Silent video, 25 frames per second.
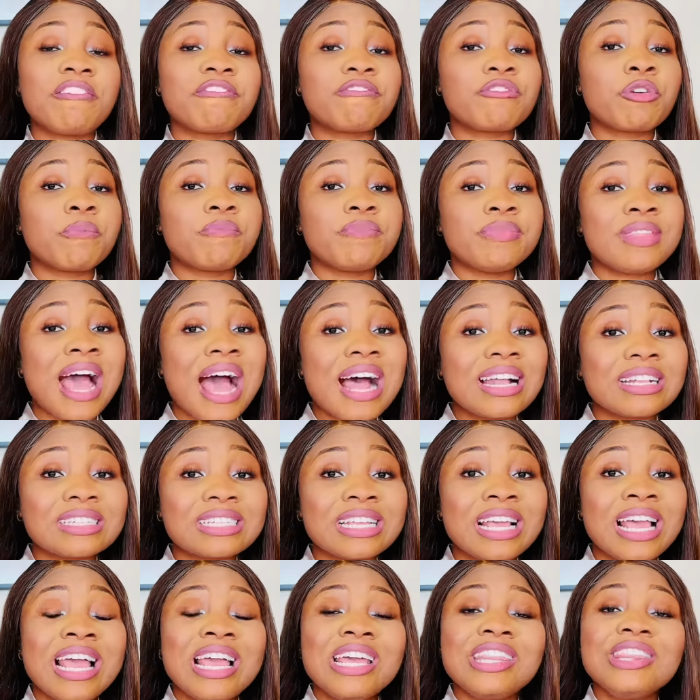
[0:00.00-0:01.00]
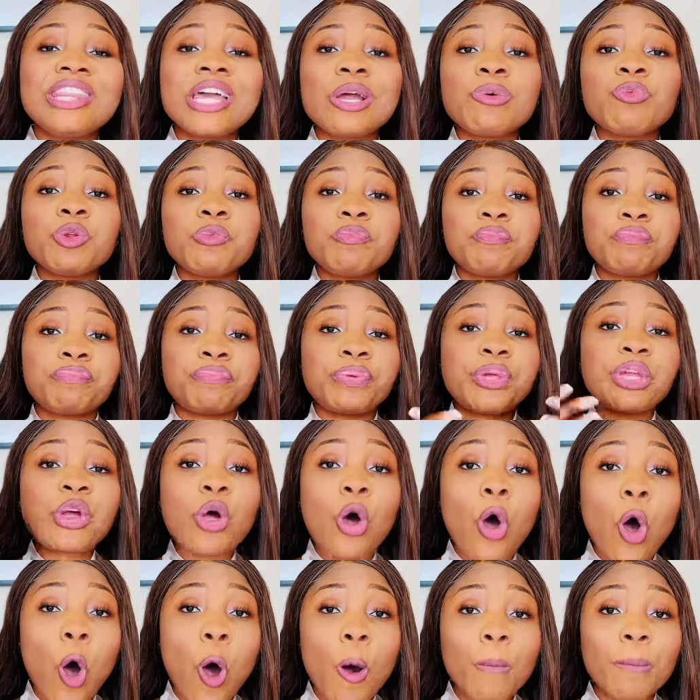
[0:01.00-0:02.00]
and from that they would pick
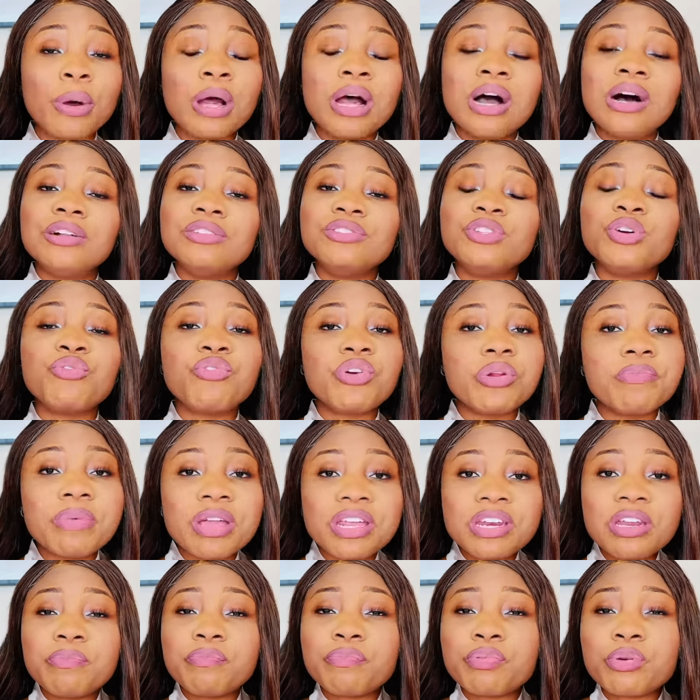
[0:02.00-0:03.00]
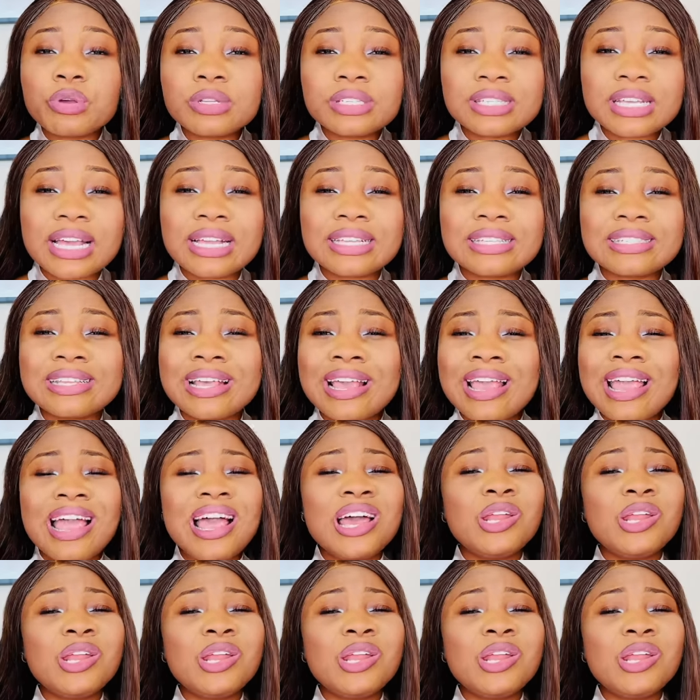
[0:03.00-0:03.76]
up the remaining process.